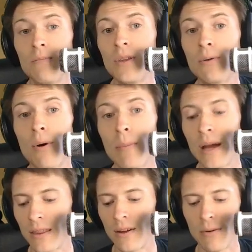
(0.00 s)
You won't
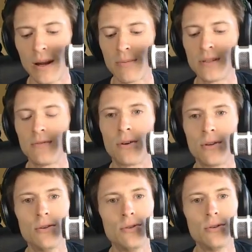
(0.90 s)
make it there. What happens if you go to
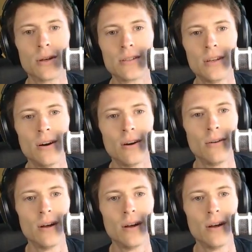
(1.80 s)
youtube.co?